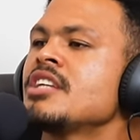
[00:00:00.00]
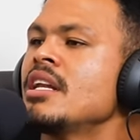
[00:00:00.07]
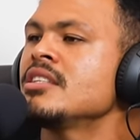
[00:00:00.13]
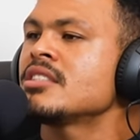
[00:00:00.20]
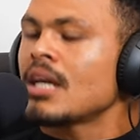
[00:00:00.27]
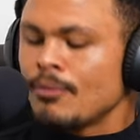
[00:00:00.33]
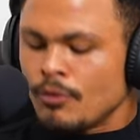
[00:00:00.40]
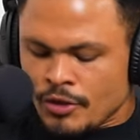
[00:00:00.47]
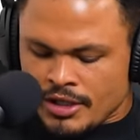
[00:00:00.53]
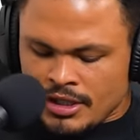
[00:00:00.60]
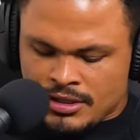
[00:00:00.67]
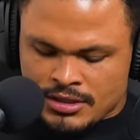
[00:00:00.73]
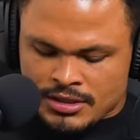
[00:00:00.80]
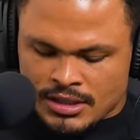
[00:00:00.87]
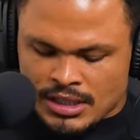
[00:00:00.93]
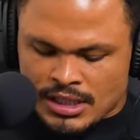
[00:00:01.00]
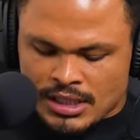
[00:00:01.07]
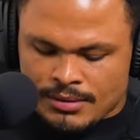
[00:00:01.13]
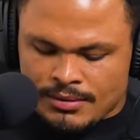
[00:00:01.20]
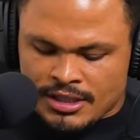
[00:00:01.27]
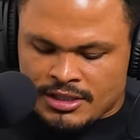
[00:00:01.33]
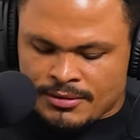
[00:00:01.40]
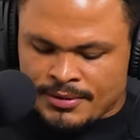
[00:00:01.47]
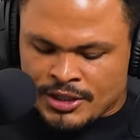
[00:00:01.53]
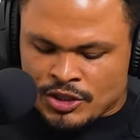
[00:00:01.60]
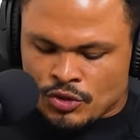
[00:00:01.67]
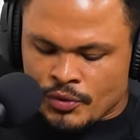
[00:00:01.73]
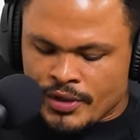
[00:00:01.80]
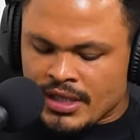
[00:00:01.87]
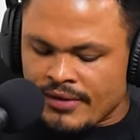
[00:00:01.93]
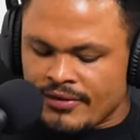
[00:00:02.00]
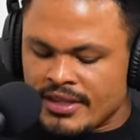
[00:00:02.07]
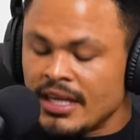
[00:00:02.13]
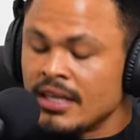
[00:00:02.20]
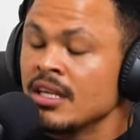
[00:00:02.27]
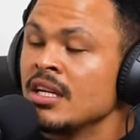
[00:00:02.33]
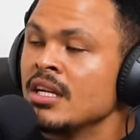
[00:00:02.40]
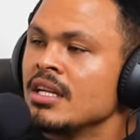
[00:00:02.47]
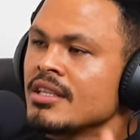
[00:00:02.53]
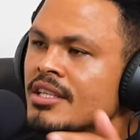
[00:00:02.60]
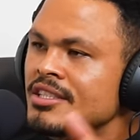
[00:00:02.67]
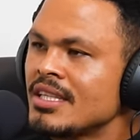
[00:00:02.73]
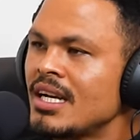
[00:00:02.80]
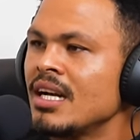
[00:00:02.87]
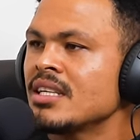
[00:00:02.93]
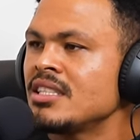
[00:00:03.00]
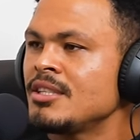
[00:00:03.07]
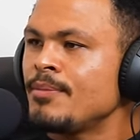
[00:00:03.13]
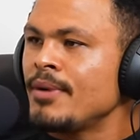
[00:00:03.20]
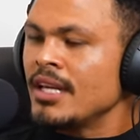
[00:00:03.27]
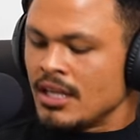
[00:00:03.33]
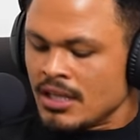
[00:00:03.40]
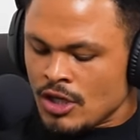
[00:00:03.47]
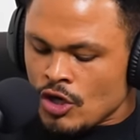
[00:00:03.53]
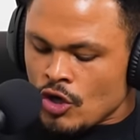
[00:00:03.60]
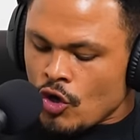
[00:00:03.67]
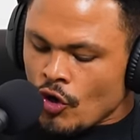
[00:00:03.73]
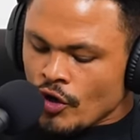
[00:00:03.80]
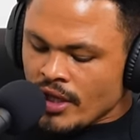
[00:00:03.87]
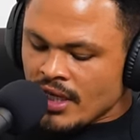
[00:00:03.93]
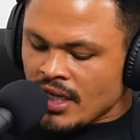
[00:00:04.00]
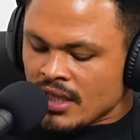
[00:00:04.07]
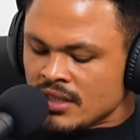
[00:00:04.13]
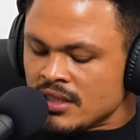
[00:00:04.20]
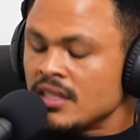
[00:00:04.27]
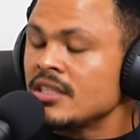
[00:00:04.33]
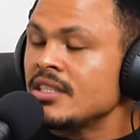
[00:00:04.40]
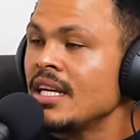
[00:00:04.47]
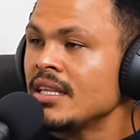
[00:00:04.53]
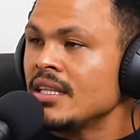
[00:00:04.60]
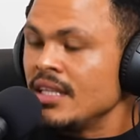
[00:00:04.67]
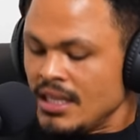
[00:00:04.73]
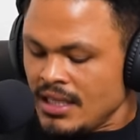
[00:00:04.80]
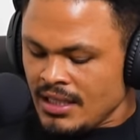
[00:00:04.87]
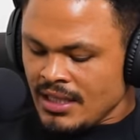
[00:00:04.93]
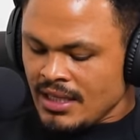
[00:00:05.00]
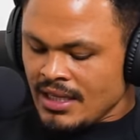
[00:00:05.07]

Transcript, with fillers: Challenge Cup boykies. Um, let's make sure we cover that. The Sharks is playing Oyonnax Saturday